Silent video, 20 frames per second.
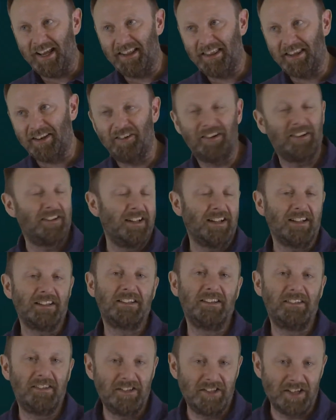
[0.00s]
there is little
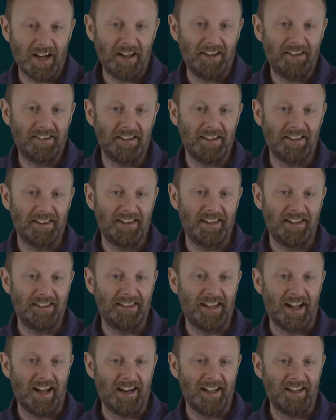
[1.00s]
to suggest
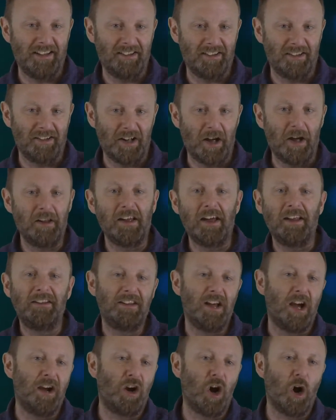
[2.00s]
that is
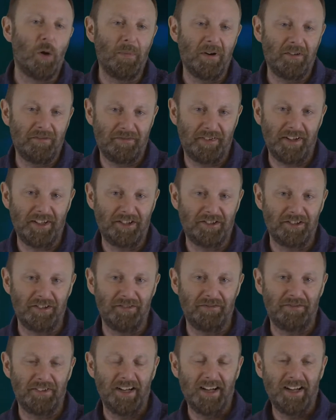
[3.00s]
a common
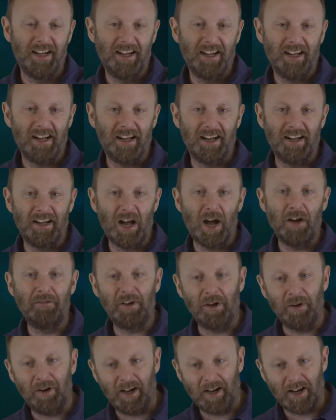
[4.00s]
feature of
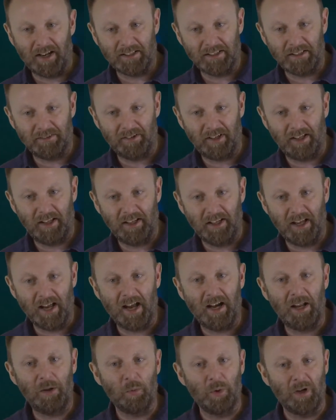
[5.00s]
union activity
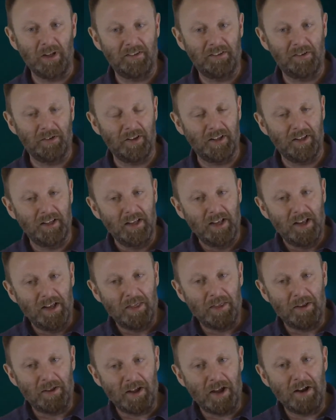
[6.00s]
anyway. So
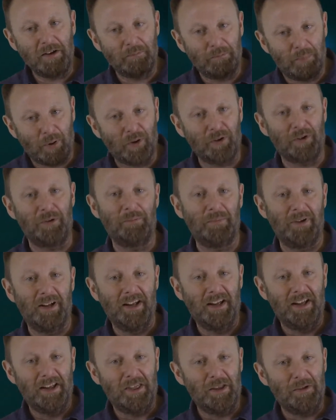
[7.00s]
at bottom,
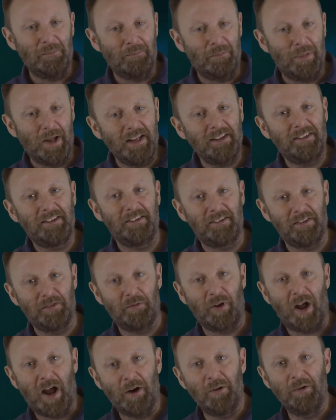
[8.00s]
the basis of
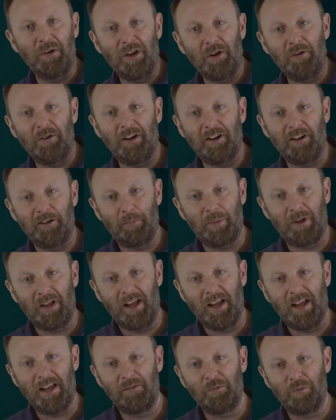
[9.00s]
how unions
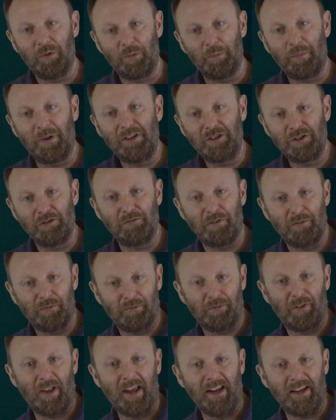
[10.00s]
behave will be to
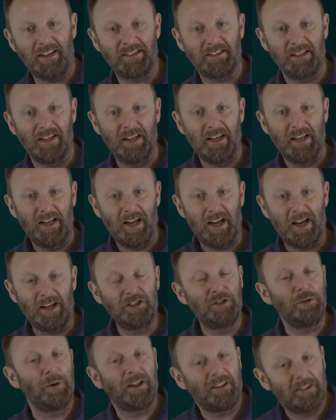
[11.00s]
reflect and
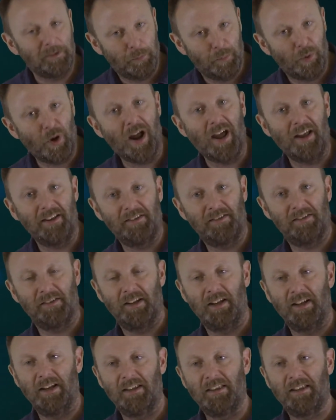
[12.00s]
to express
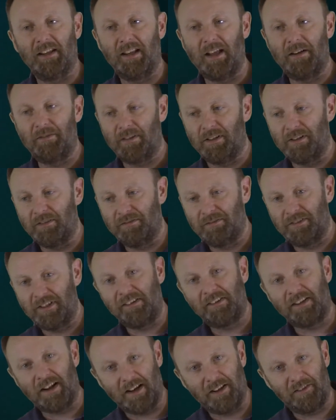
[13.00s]
the level of
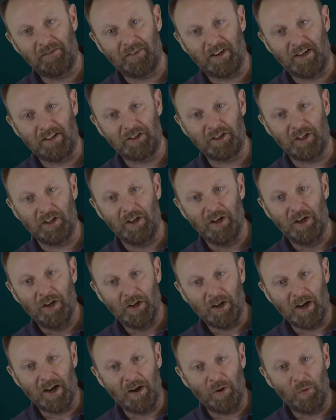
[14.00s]
dissatisfaction
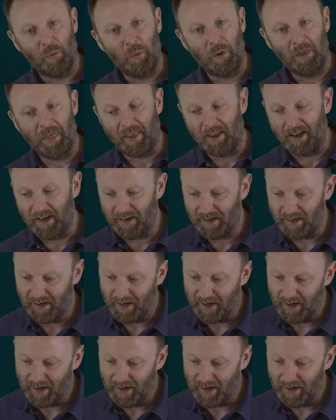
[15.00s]
within